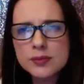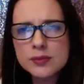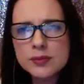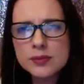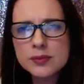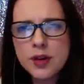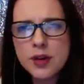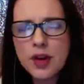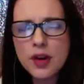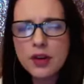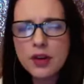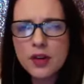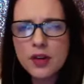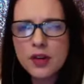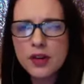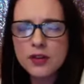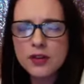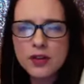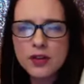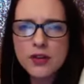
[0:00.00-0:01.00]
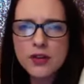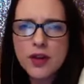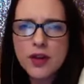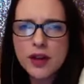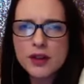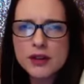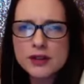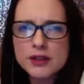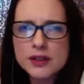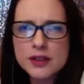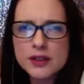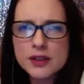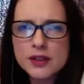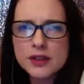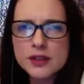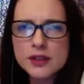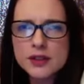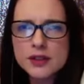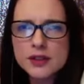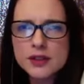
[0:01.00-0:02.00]
are looking for
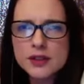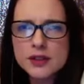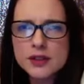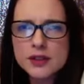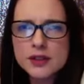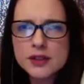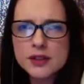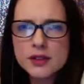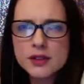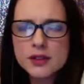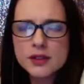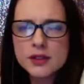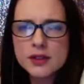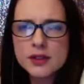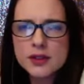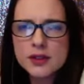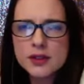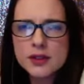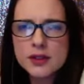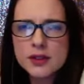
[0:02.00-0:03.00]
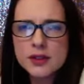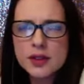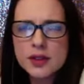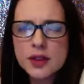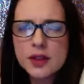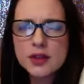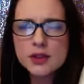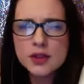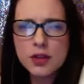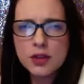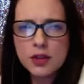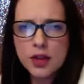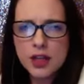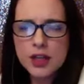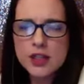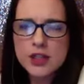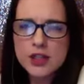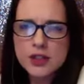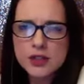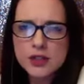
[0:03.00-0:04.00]
volunteers?
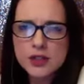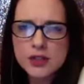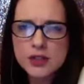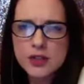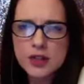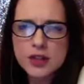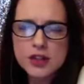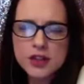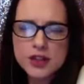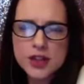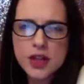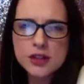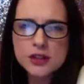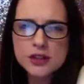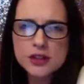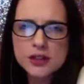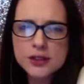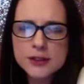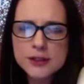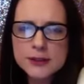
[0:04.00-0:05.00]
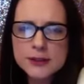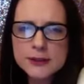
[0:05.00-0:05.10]
Donations for a shelter.